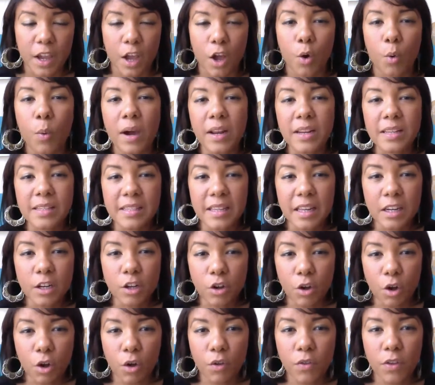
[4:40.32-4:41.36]
What is the
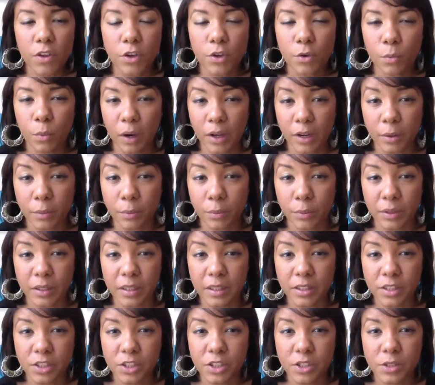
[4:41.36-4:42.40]
goal that you want to
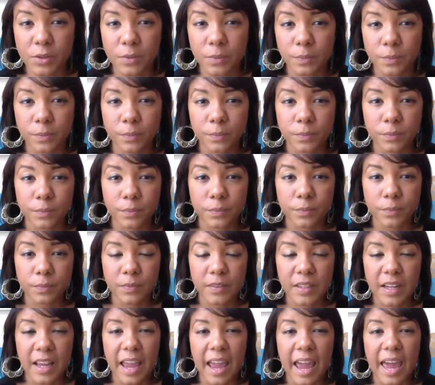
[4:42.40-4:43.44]
reach?
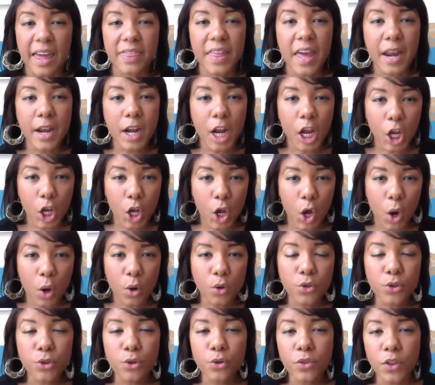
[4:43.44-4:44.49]
And then go
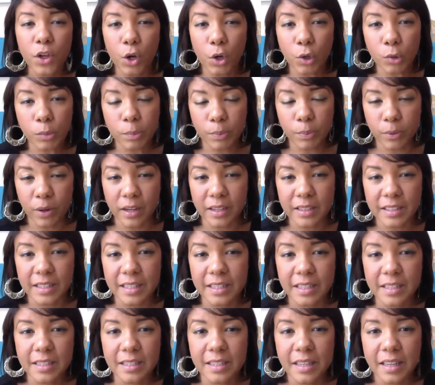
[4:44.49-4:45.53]
through the whole
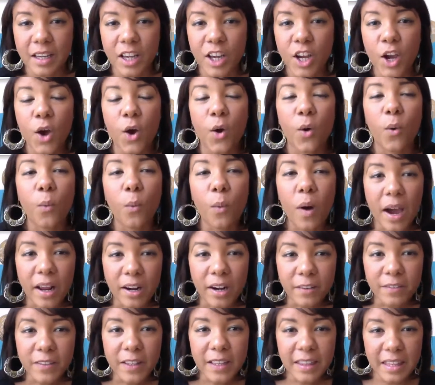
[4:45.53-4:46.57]
process. One
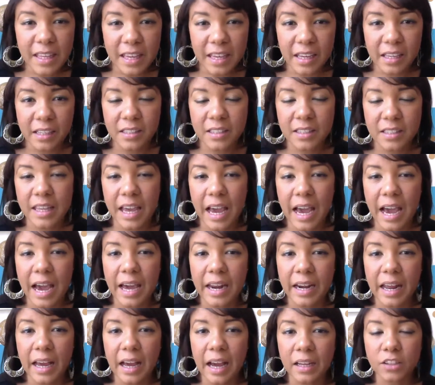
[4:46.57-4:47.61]
of the things
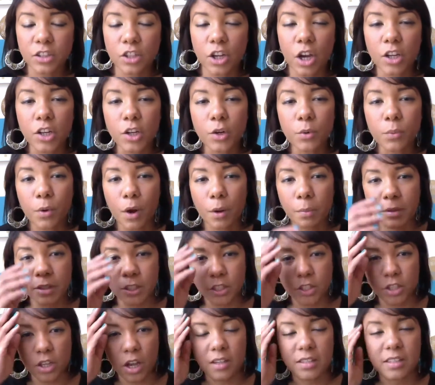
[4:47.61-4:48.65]
that Tony
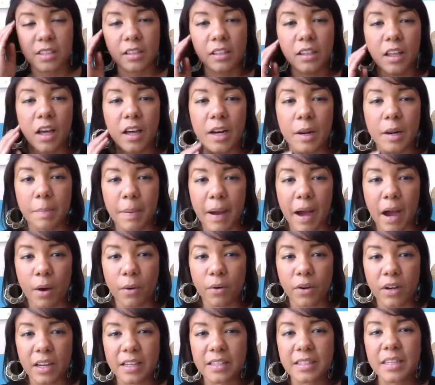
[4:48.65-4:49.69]
Robbins talks a lot
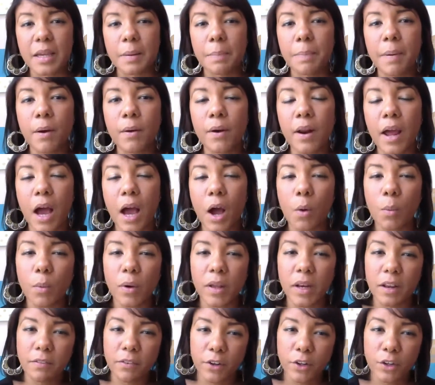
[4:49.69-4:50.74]
about, it's about how
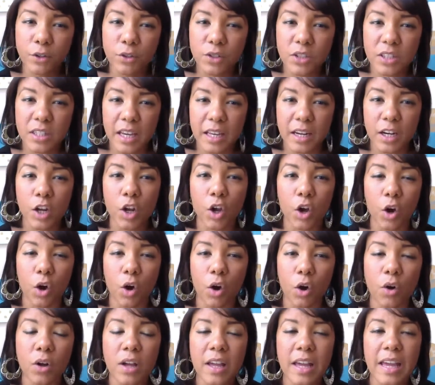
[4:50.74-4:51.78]
whenever you set a
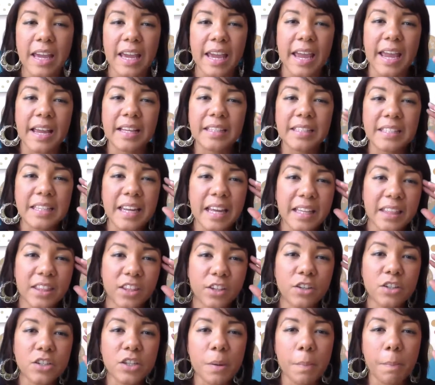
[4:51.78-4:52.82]
goal, it's like
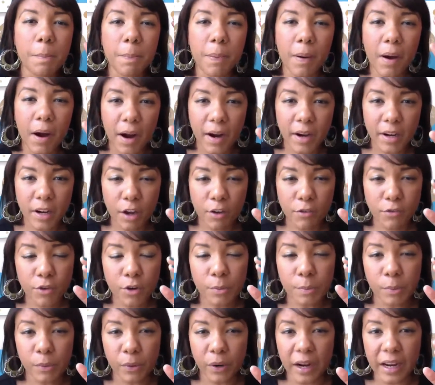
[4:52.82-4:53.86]
there's a part of
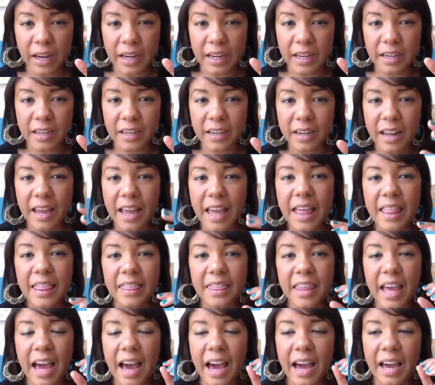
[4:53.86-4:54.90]
your brain
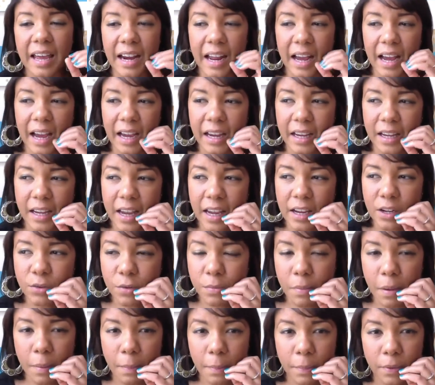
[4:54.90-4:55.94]
that I can't
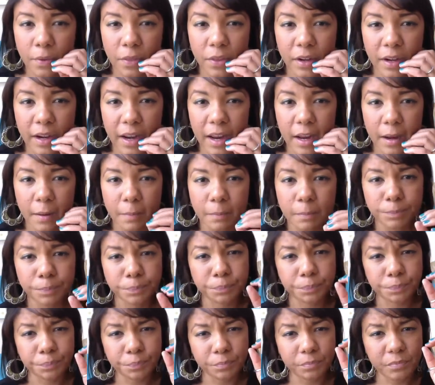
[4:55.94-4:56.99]
remember the name,
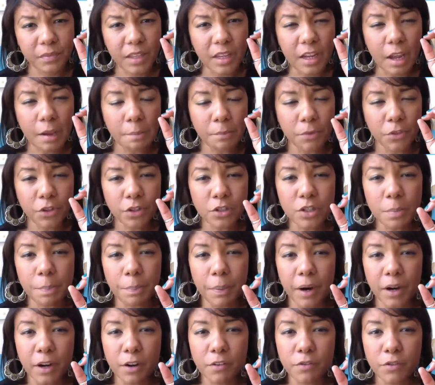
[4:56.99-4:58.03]
but there's a
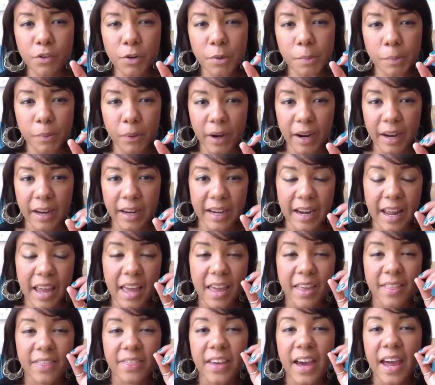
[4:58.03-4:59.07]
part of your brain
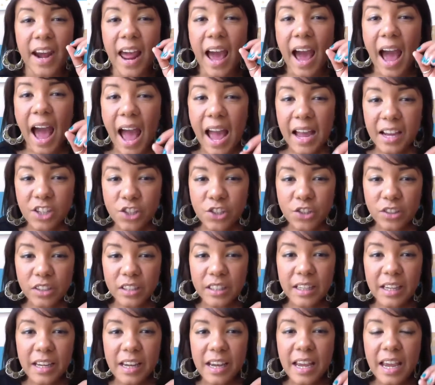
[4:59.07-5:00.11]
that
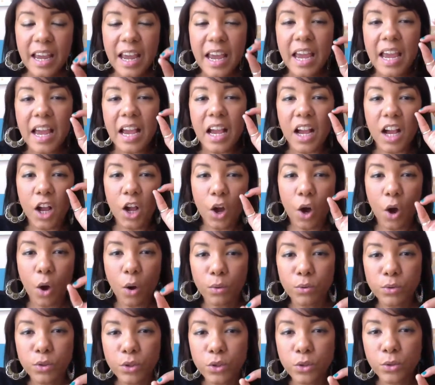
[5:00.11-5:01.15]
actually
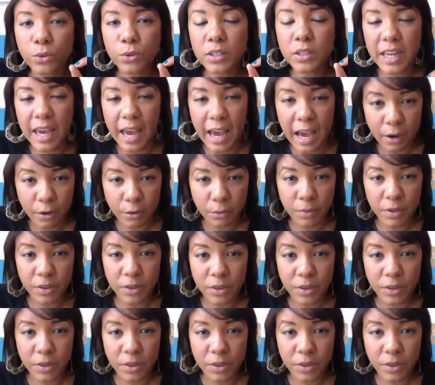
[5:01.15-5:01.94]
goes to town with